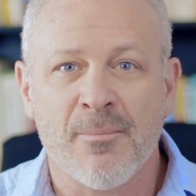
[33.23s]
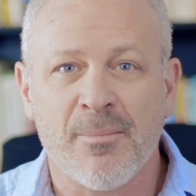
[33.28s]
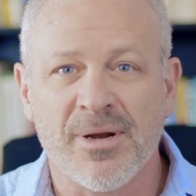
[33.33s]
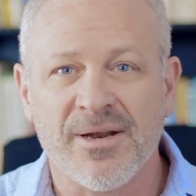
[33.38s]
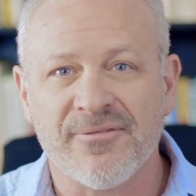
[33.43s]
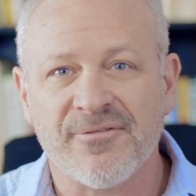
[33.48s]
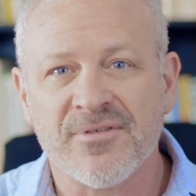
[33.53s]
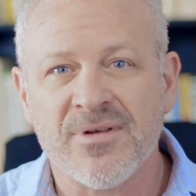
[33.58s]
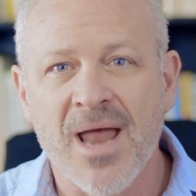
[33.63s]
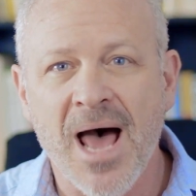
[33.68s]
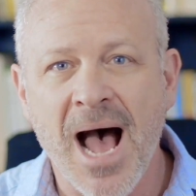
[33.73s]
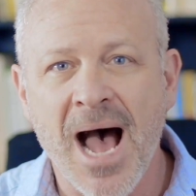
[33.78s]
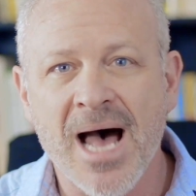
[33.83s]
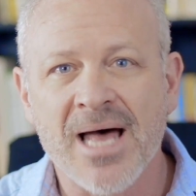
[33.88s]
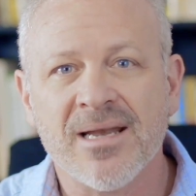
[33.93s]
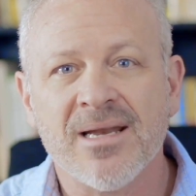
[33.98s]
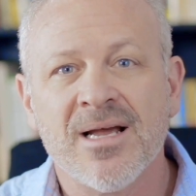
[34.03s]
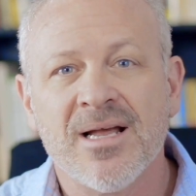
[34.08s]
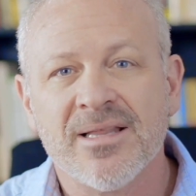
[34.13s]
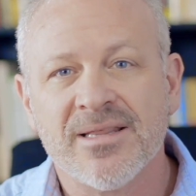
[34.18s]
But if
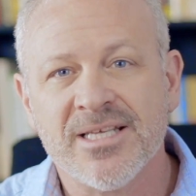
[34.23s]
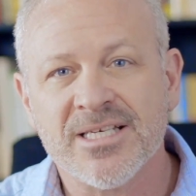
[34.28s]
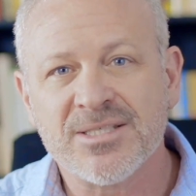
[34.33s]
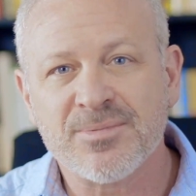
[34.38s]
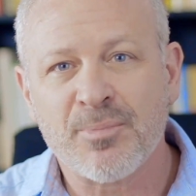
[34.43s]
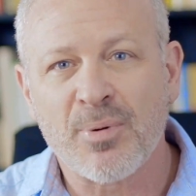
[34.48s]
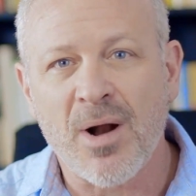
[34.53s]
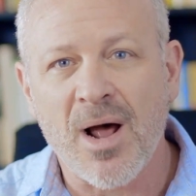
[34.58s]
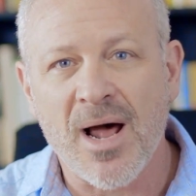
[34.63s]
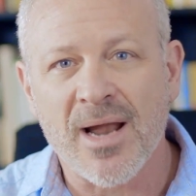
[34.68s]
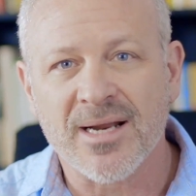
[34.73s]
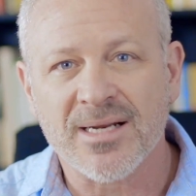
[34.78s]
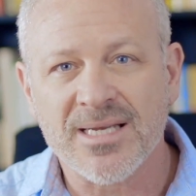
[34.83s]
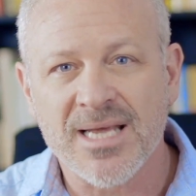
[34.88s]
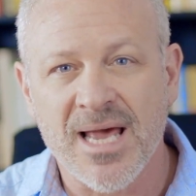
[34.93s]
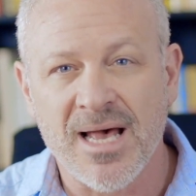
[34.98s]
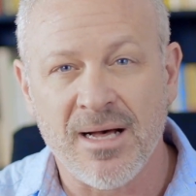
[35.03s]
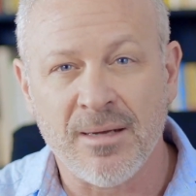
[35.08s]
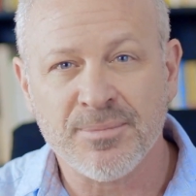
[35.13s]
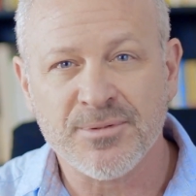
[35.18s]
not, this
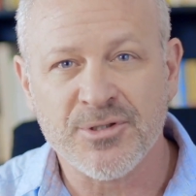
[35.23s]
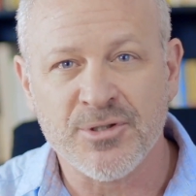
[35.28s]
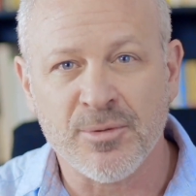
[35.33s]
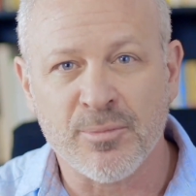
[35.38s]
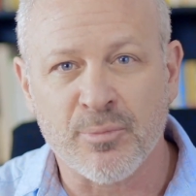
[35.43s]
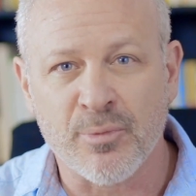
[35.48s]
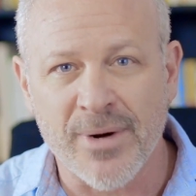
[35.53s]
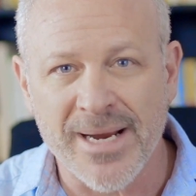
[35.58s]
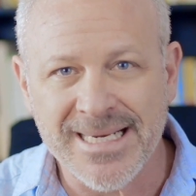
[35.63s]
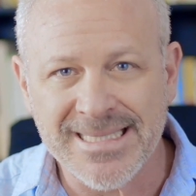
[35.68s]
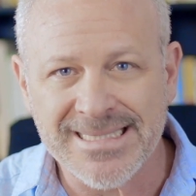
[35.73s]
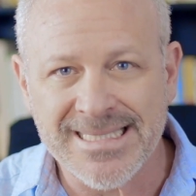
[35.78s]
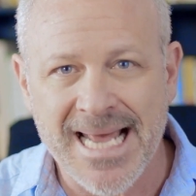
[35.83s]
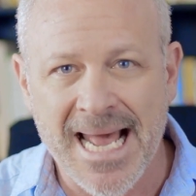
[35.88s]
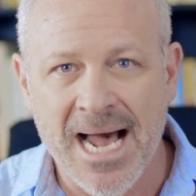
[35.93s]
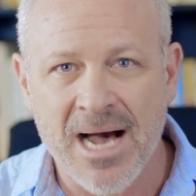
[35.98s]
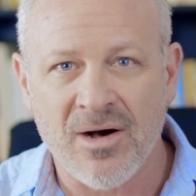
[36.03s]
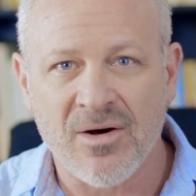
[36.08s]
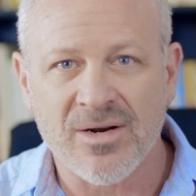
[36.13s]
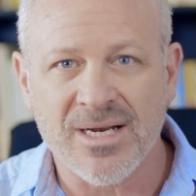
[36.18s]
product helps you break
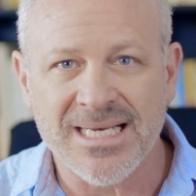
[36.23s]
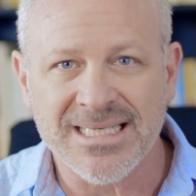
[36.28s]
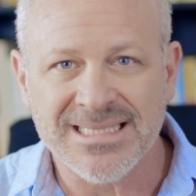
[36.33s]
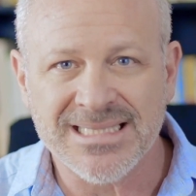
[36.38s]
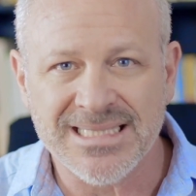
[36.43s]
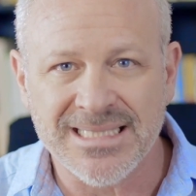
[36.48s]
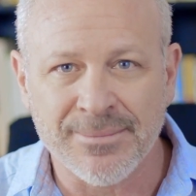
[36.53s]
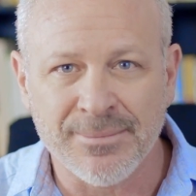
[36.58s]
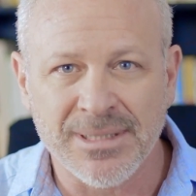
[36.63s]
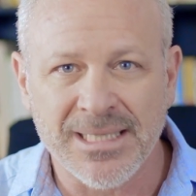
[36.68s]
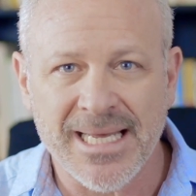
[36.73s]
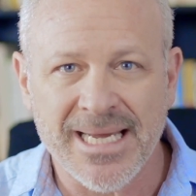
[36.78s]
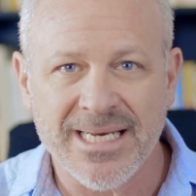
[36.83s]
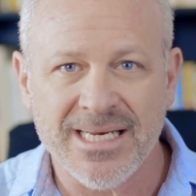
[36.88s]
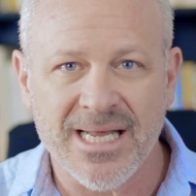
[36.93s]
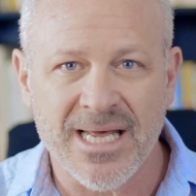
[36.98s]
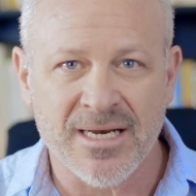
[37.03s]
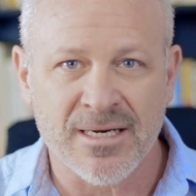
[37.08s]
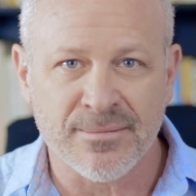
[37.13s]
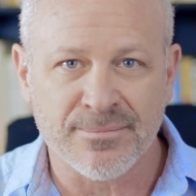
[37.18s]
down,
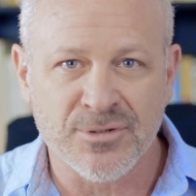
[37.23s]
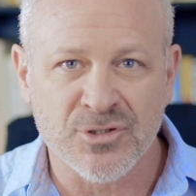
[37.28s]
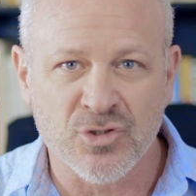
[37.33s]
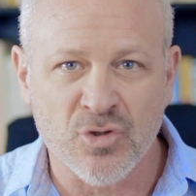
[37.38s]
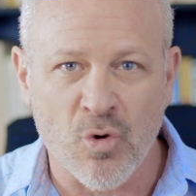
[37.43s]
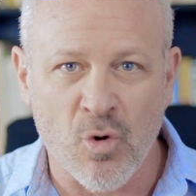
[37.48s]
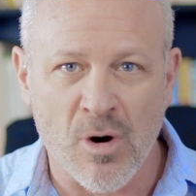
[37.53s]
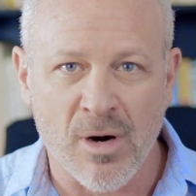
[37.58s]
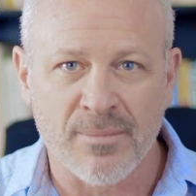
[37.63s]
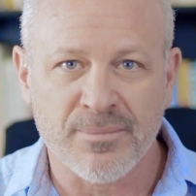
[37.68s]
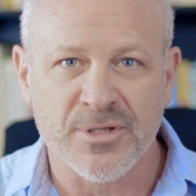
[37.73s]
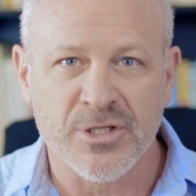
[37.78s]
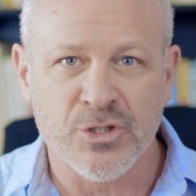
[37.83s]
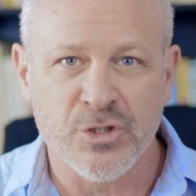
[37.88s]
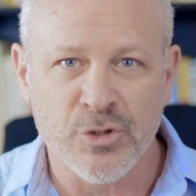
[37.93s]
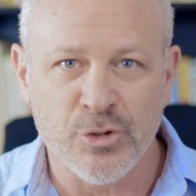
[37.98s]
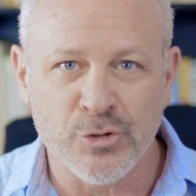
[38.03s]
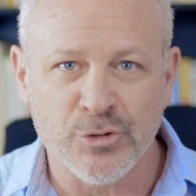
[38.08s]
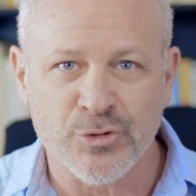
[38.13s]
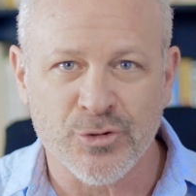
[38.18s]
assimilate, and absorb the
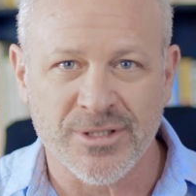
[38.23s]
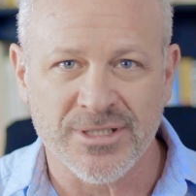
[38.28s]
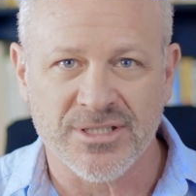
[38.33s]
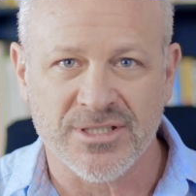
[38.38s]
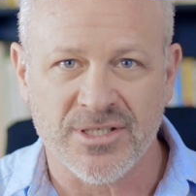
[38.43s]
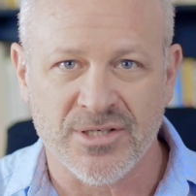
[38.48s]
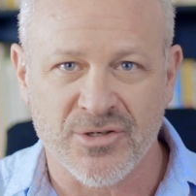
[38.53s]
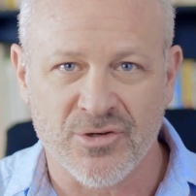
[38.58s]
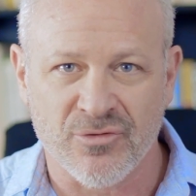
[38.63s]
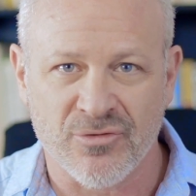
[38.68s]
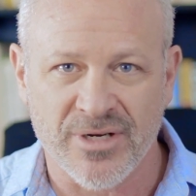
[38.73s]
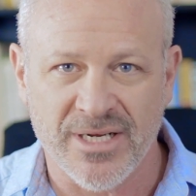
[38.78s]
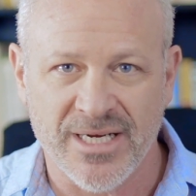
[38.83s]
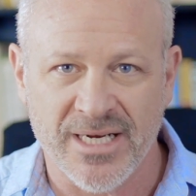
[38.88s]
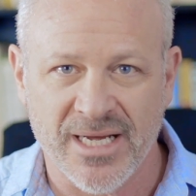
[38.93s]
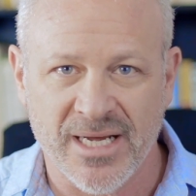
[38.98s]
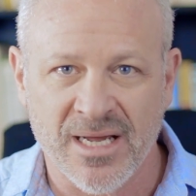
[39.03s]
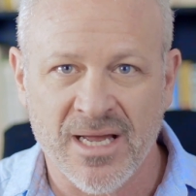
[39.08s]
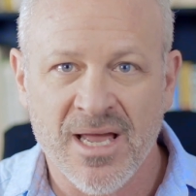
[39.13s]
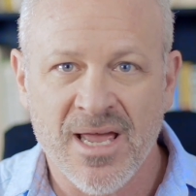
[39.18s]
nutrients that you're
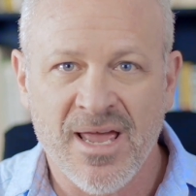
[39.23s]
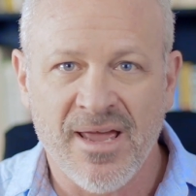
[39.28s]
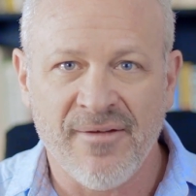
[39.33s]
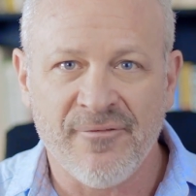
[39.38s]
eating.